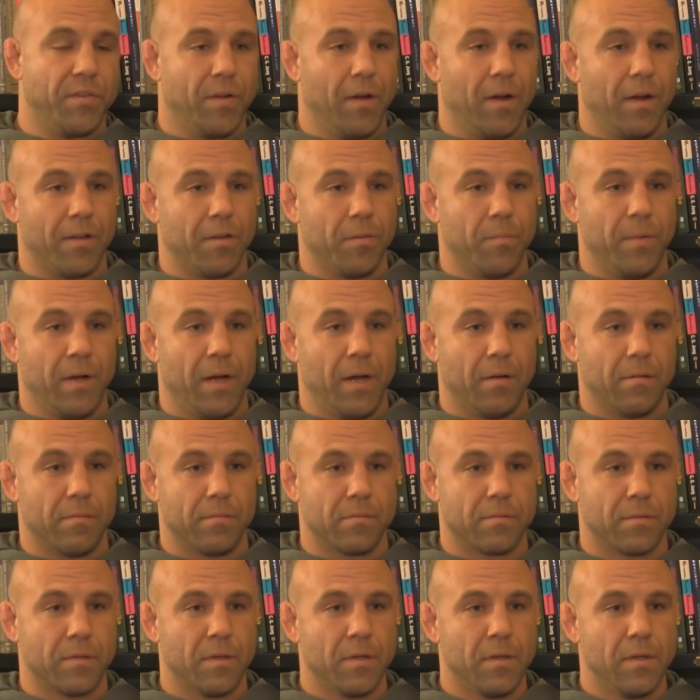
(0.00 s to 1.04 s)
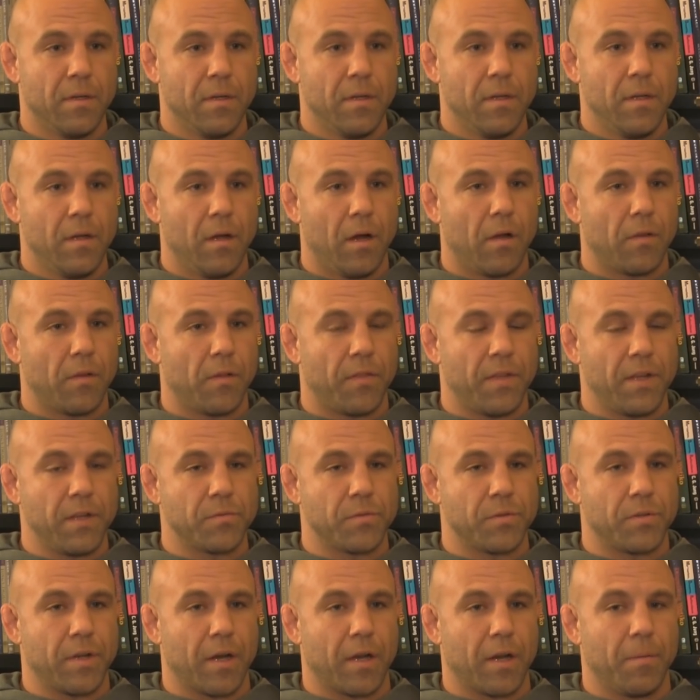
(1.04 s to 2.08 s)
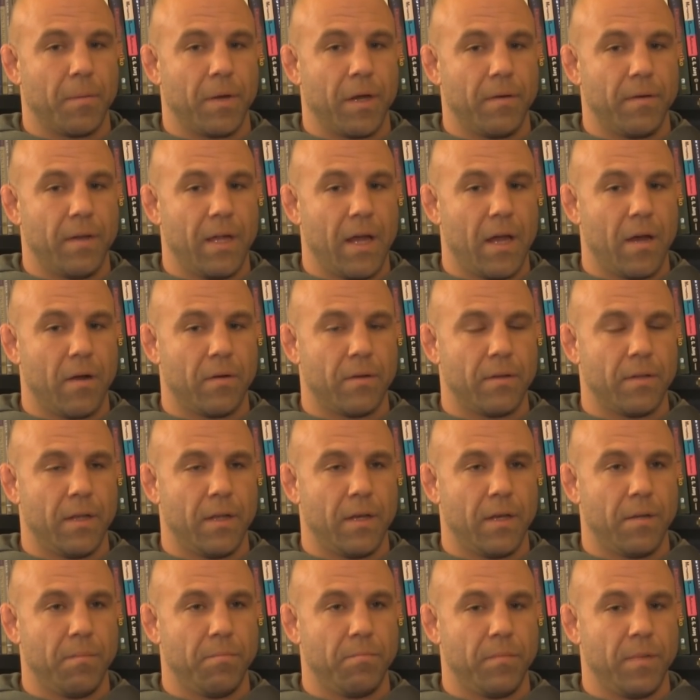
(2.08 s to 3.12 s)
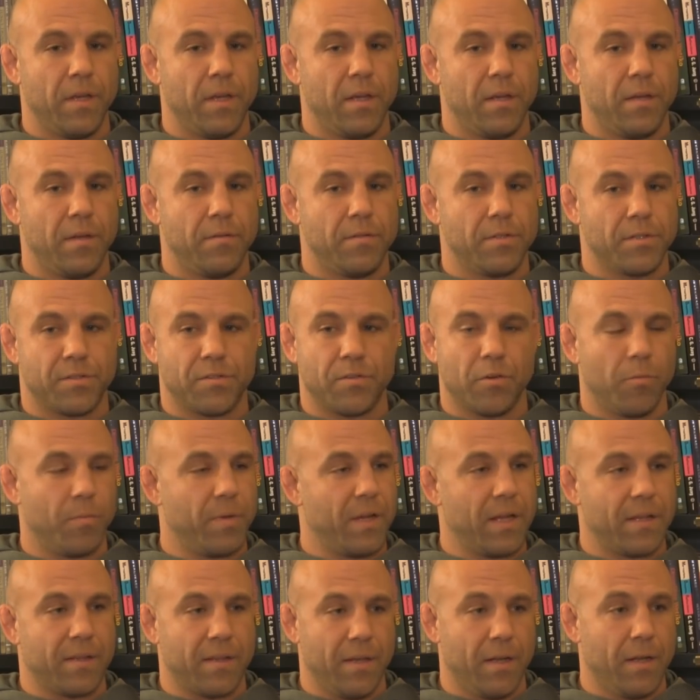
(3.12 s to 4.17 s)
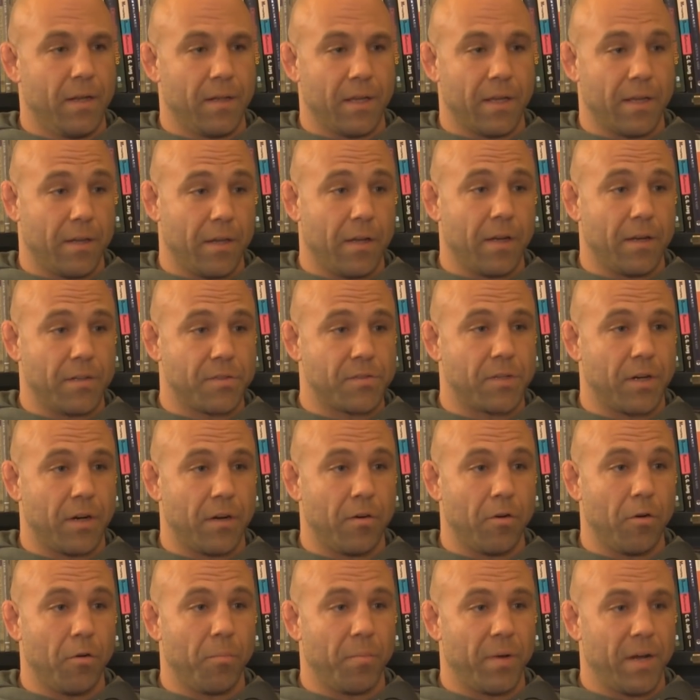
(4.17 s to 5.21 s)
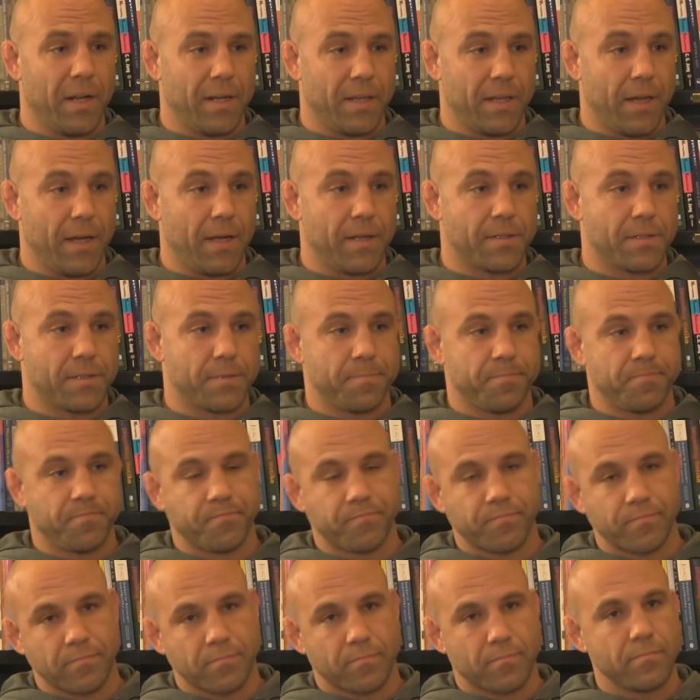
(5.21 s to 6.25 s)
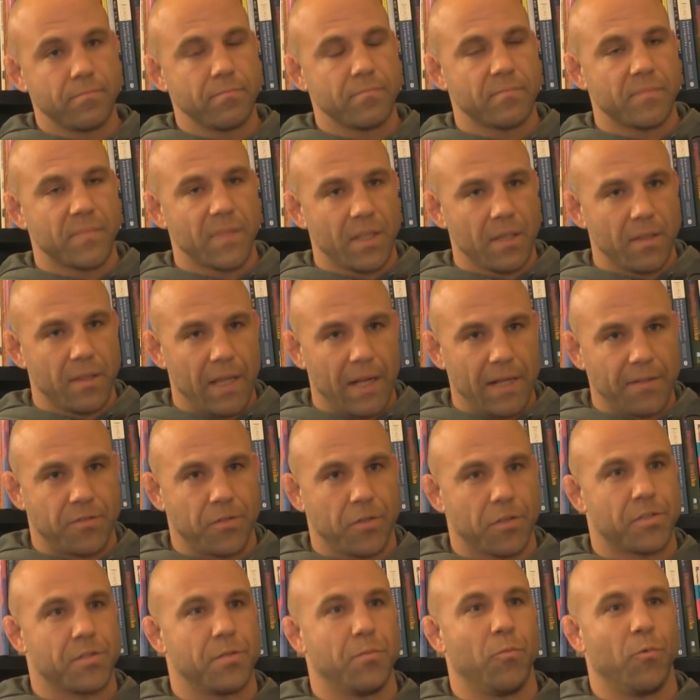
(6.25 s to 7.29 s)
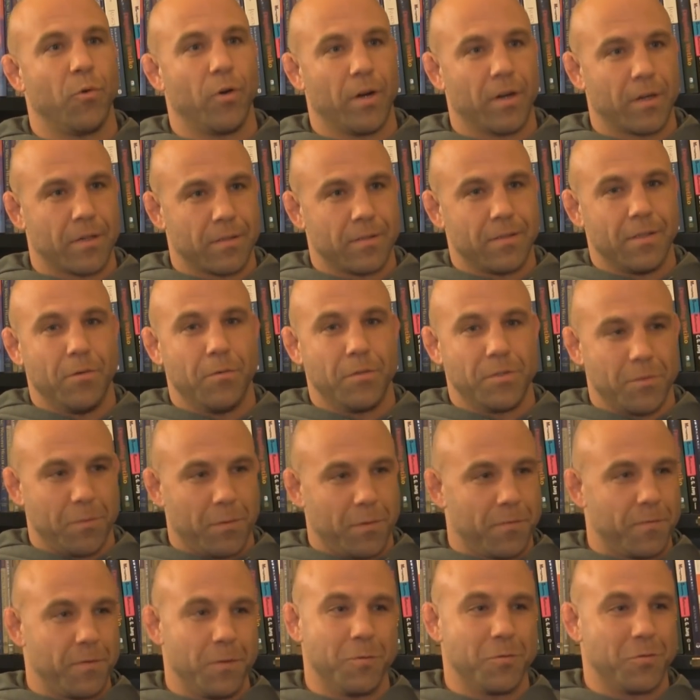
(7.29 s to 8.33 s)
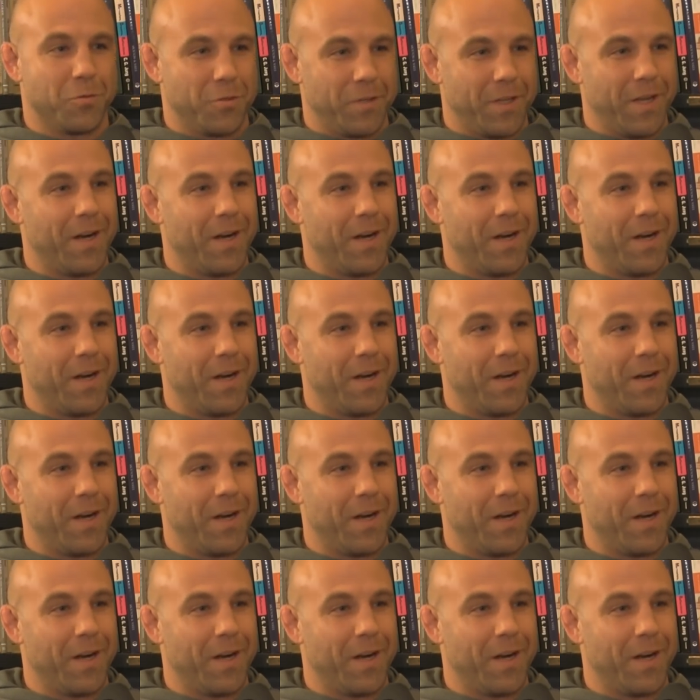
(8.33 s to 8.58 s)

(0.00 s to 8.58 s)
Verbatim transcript: talked about all the things we're talking about now. And then he, he just told me at the end, like, you got to start your own podcast. That took some work. There was a refusal